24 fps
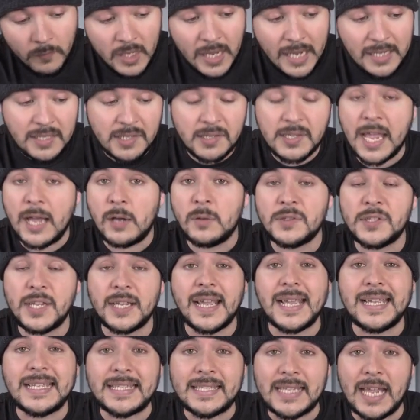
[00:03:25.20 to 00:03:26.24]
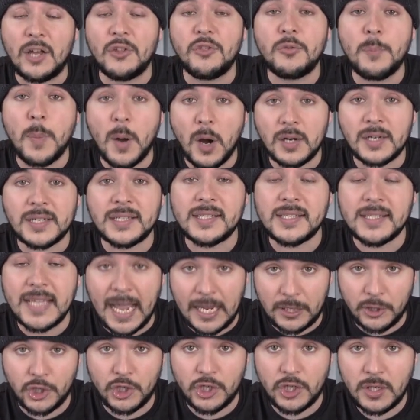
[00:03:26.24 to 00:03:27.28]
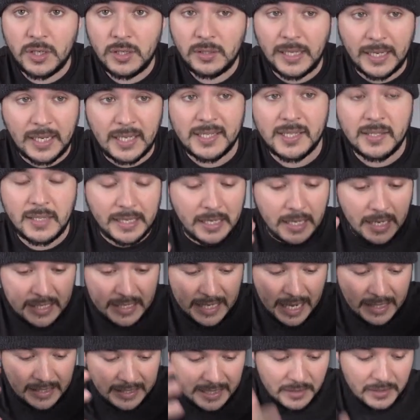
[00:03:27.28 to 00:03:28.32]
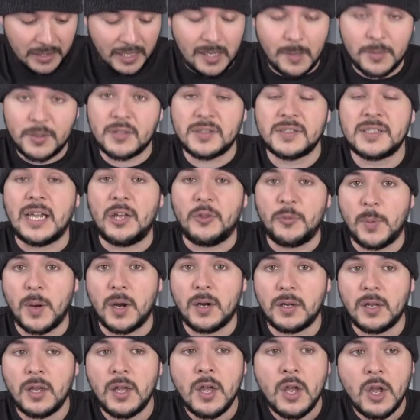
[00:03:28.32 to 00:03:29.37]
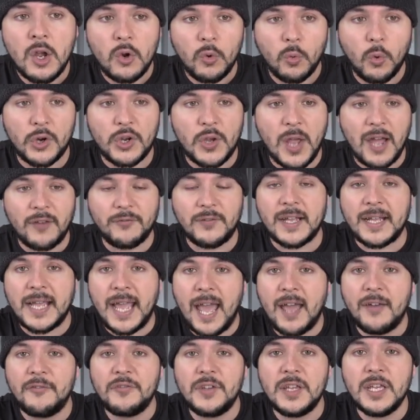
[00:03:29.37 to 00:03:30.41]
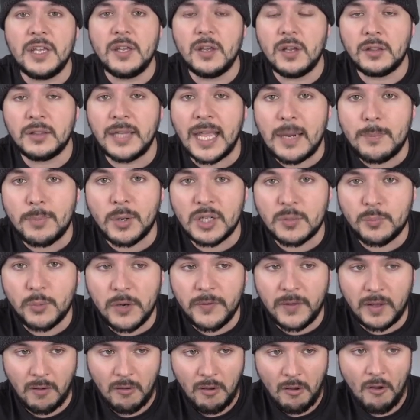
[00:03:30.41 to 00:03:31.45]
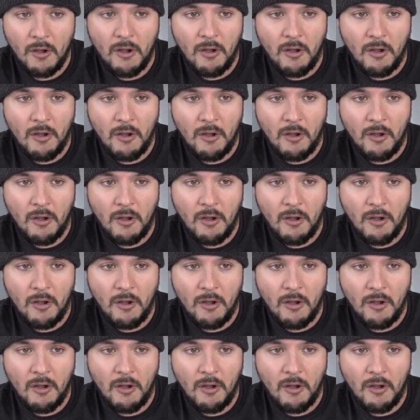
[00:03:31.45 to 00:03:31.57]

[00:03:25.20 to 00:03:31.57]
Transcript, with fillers: it sounds like a South Park sketch. Like a, like it sounds like an episode of South Park where you have like heavy labored breathing.